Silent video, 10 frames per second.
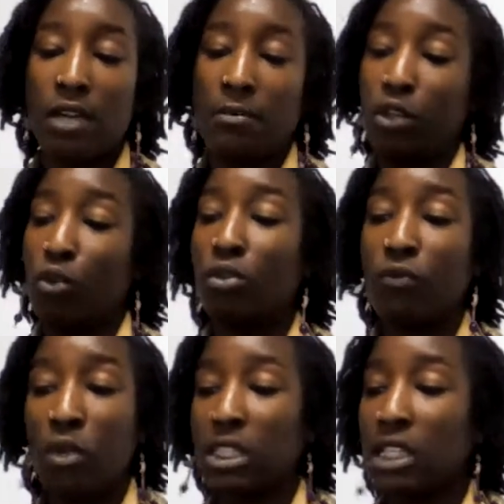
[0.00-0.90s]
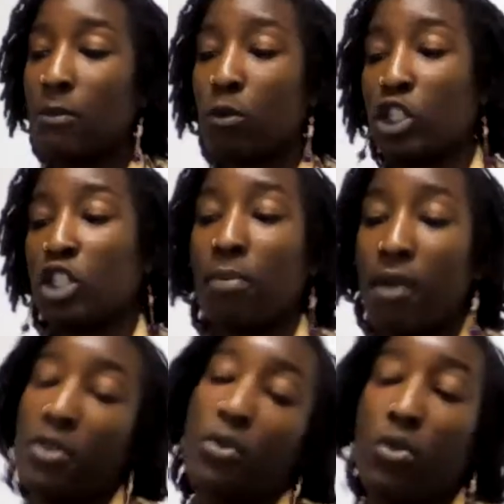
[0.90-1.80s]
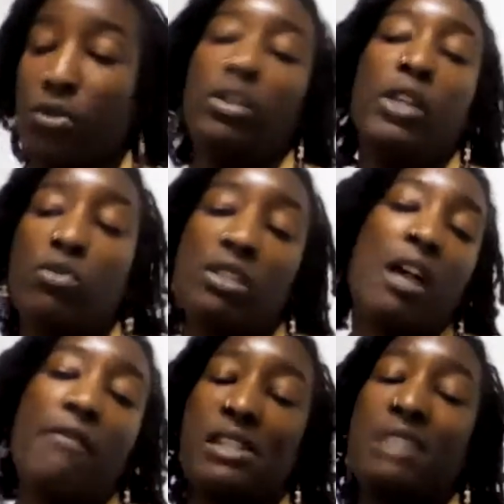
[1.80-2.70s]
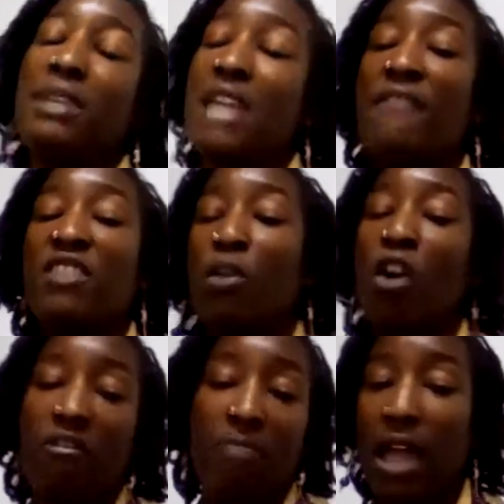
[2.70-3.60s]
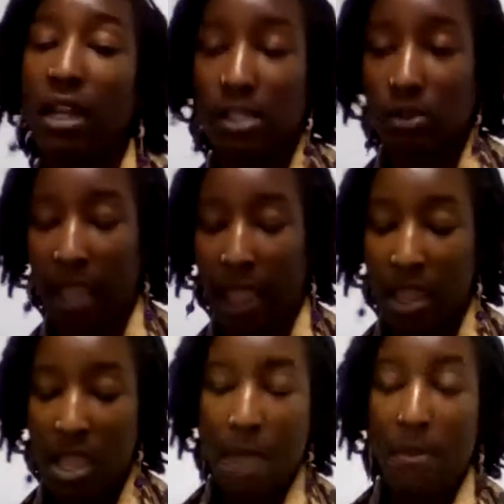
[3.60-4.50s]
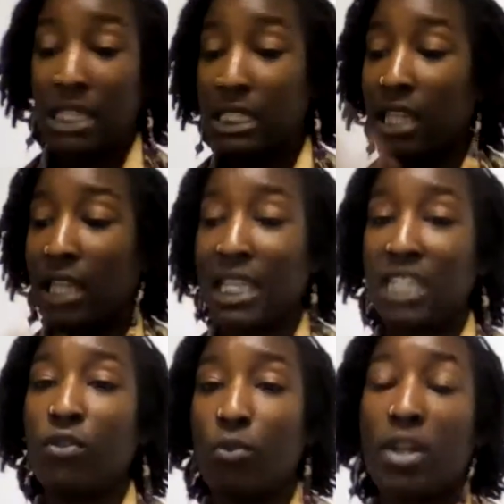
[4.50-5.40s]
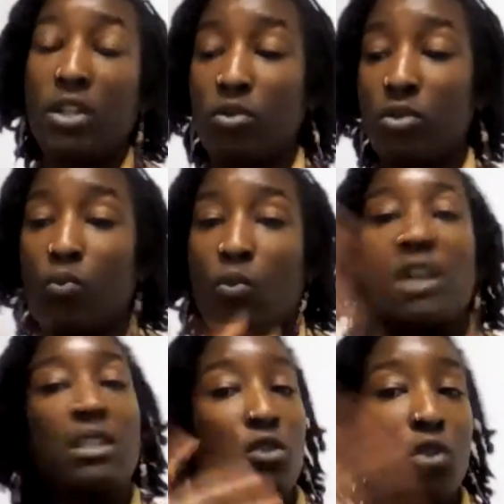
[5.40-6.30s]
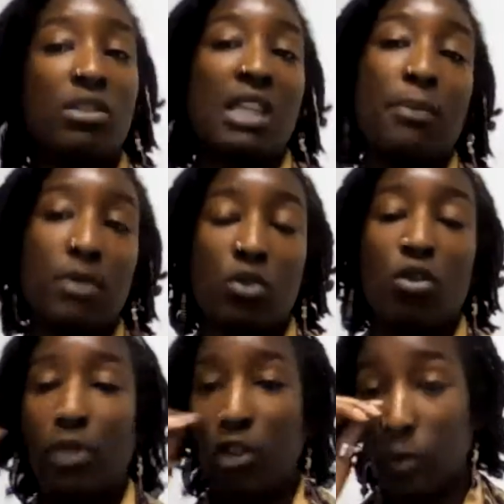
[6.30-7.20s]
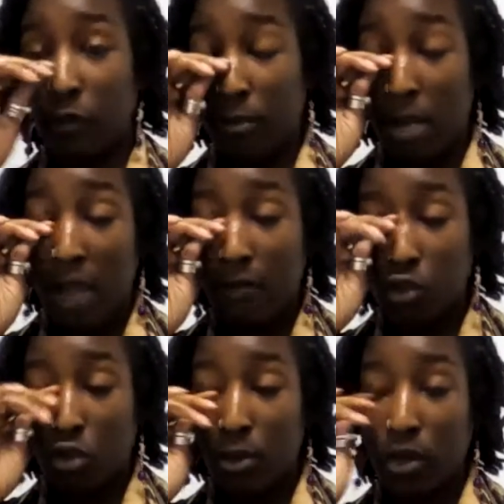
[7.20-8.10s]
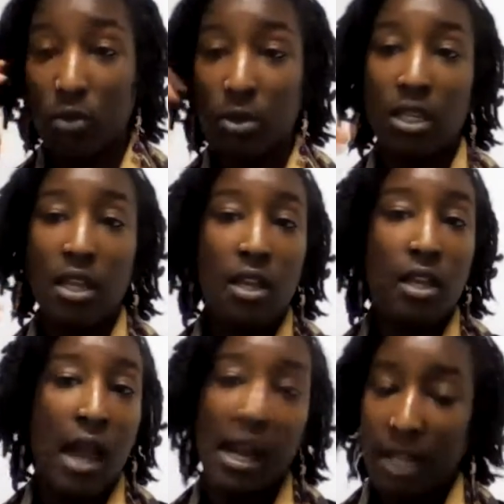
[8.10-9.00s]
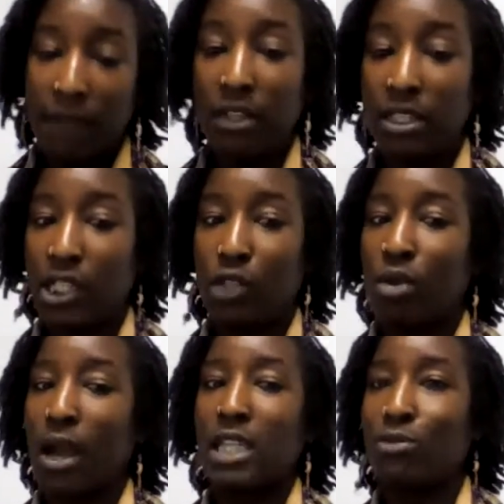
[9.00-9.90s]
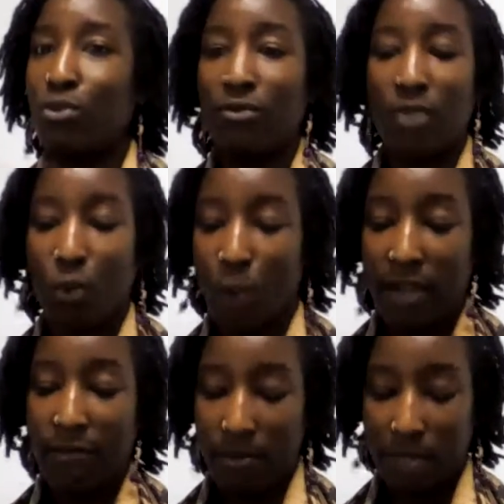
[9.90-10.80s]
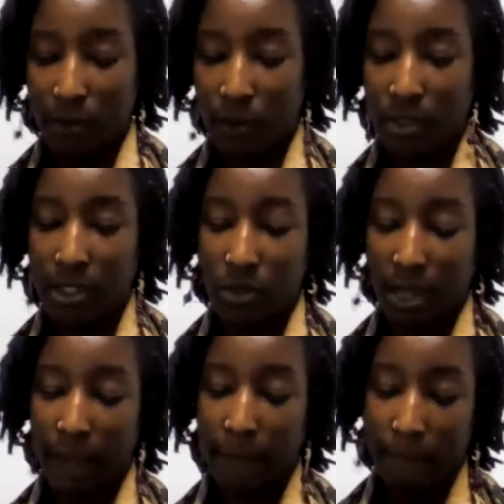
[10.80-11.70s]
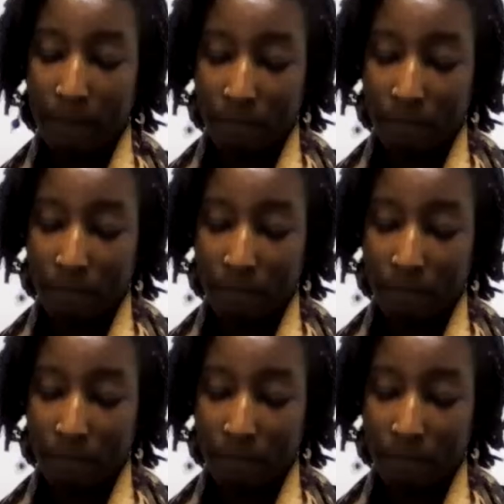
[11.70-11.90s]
It can be you divorcing them or just your partner going through legal stuff that's been having them off balance, okay? But I see like that's for one, one you know, separate Scorpios, but for my other Scorpios, I definitely see you guys moving away from this person, okay?